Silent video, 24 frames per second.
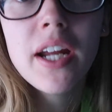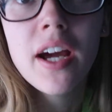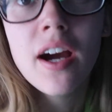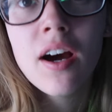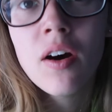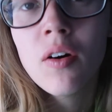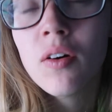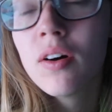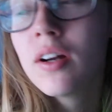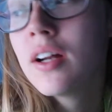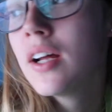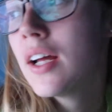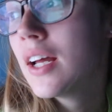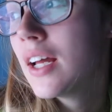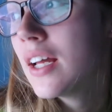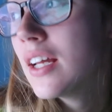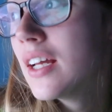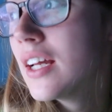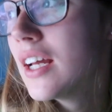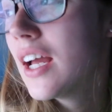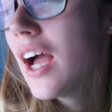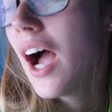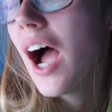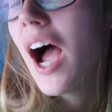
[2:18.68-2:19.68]
now,
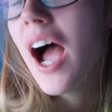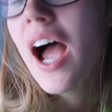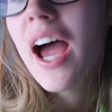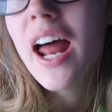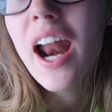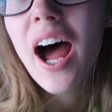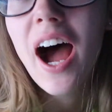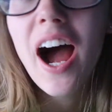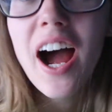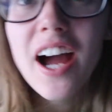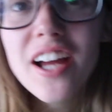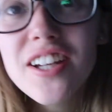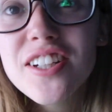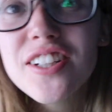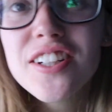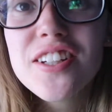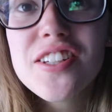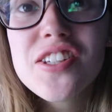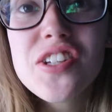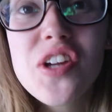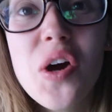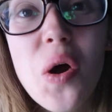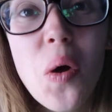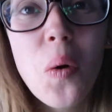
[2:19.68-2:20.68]
and I
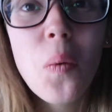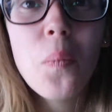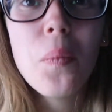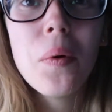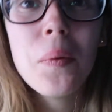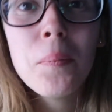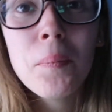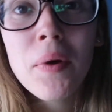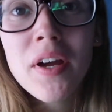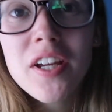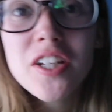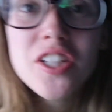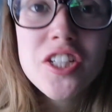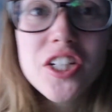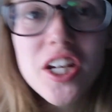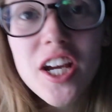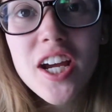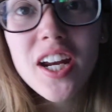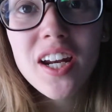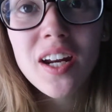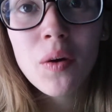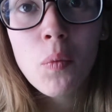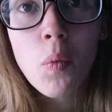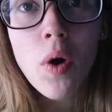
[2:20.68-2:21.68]
just opened my
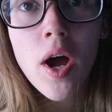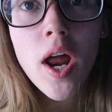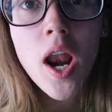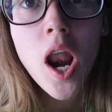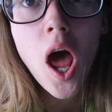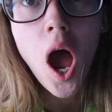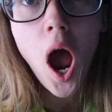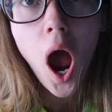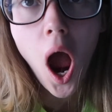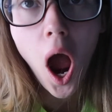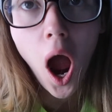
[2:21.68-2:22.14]
shade and went,